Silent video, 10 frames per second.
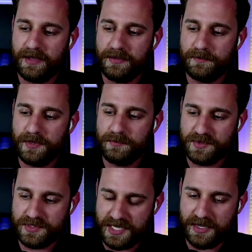
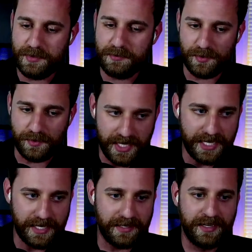museum in
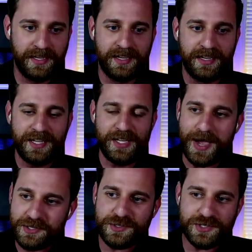Berlin, you
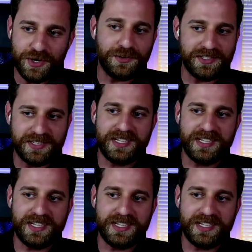actually start to see